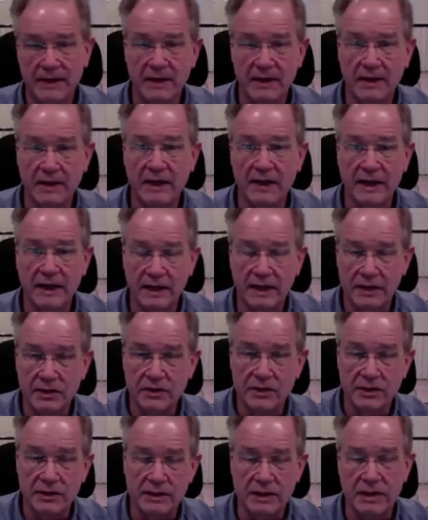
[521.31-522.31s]
Click on it,
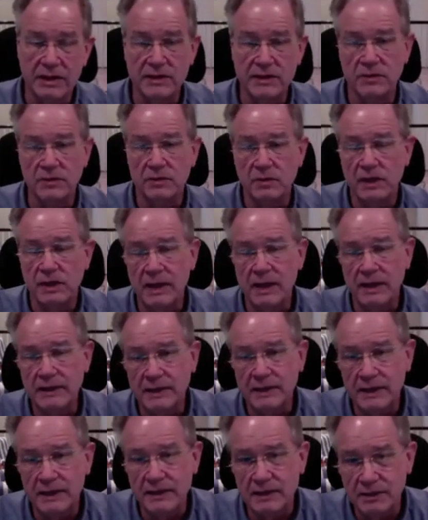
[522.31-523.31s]
usually takes you to a
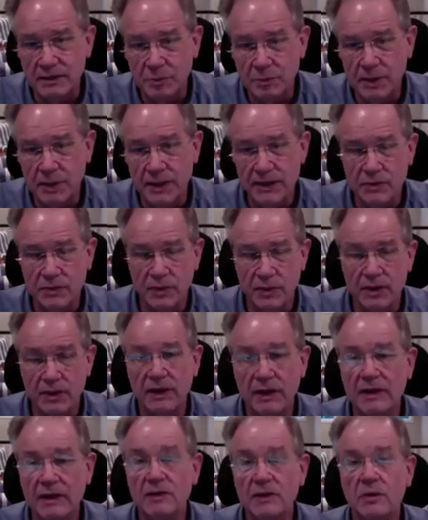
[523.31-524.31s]
contact us page where
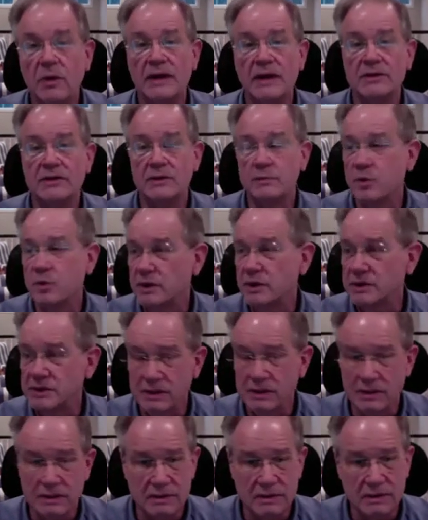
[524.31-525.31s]
you ask some
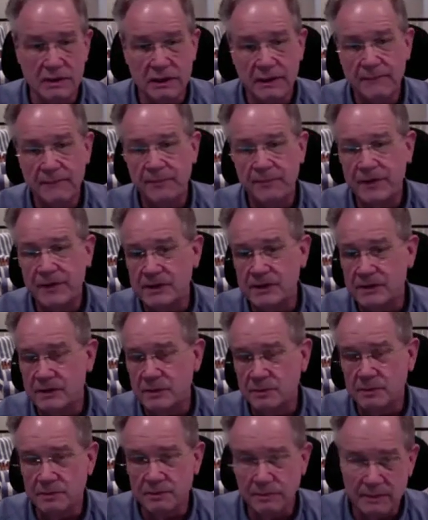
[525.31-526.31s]
questions, get
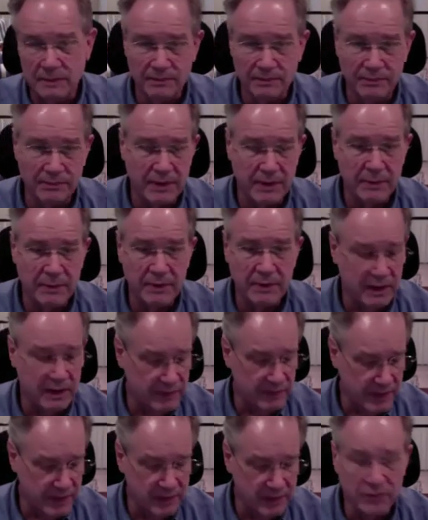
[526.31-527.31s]
some
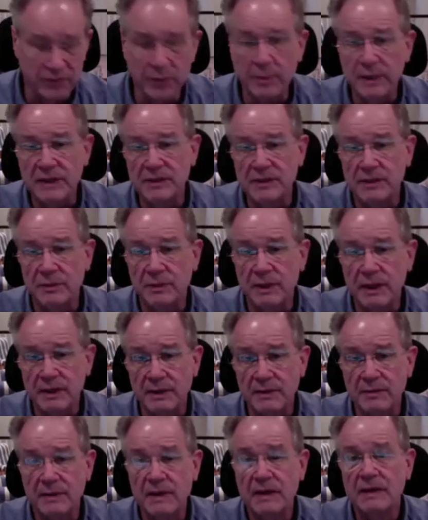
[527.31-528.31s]
demographic information
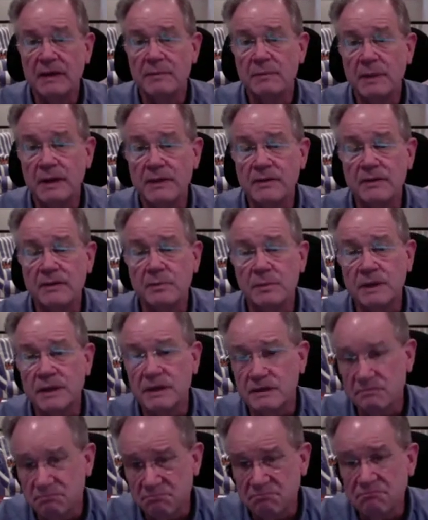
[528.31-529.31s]
about them,
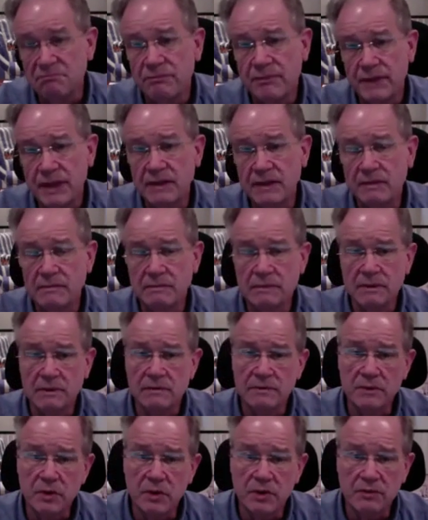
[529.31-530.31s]
and then
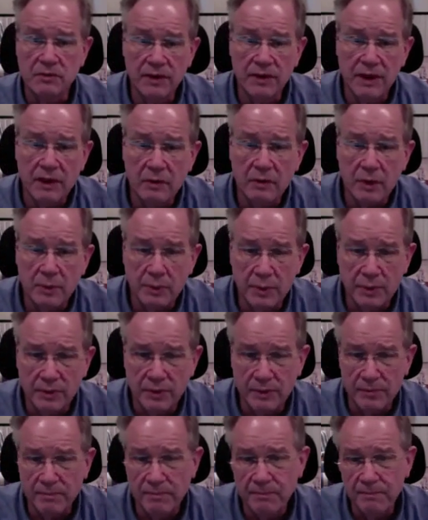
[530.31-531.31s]
you can follow up with
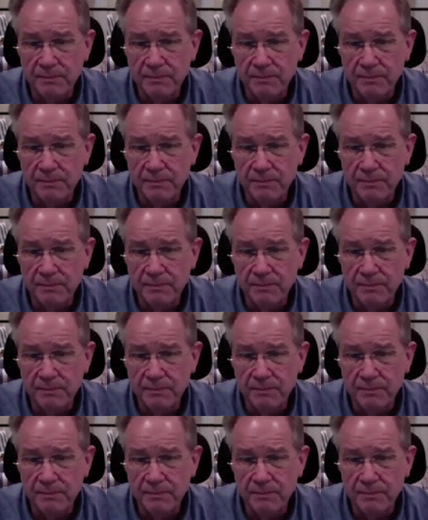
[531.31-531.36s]
them.